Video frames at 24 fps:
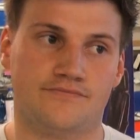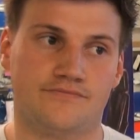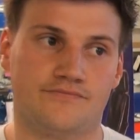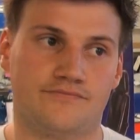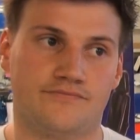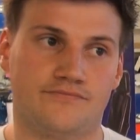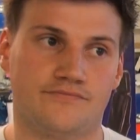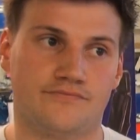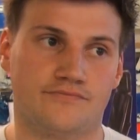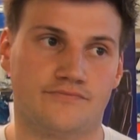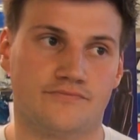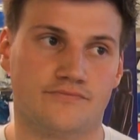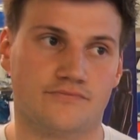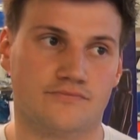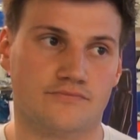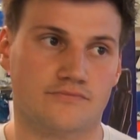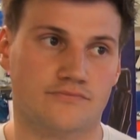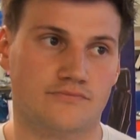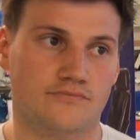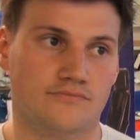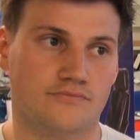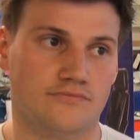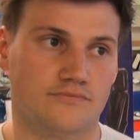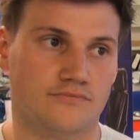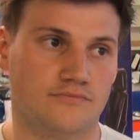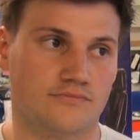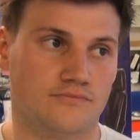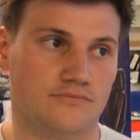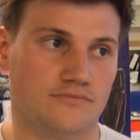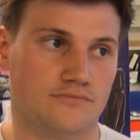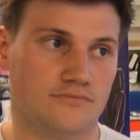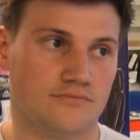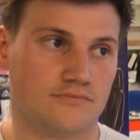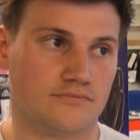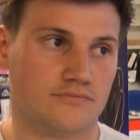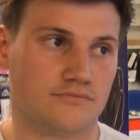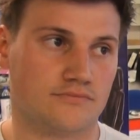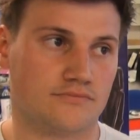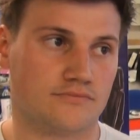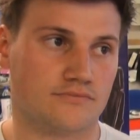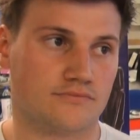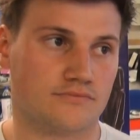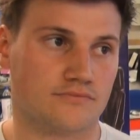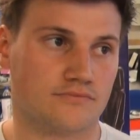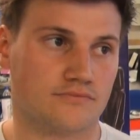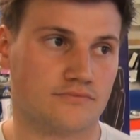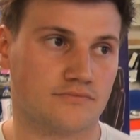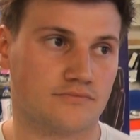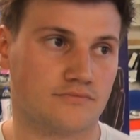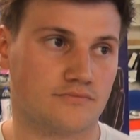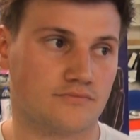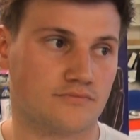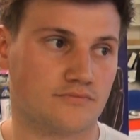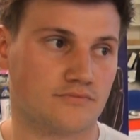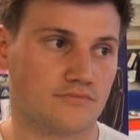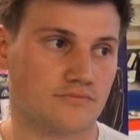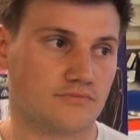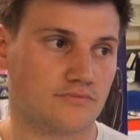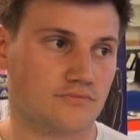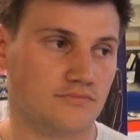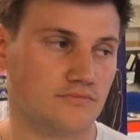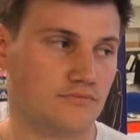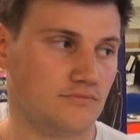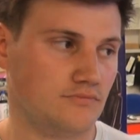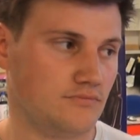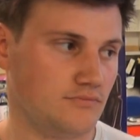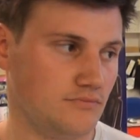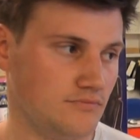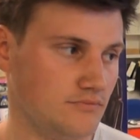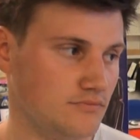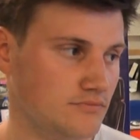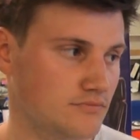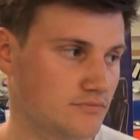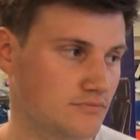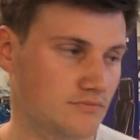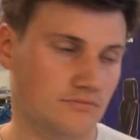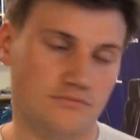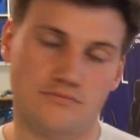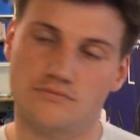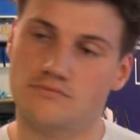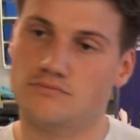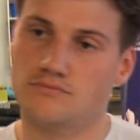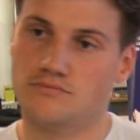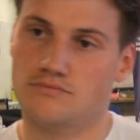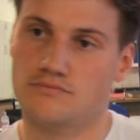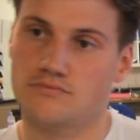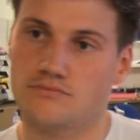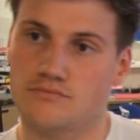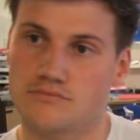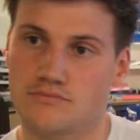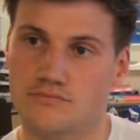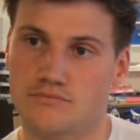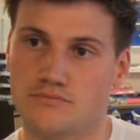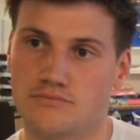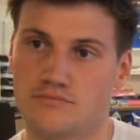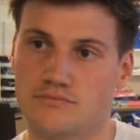This person isn't speaking.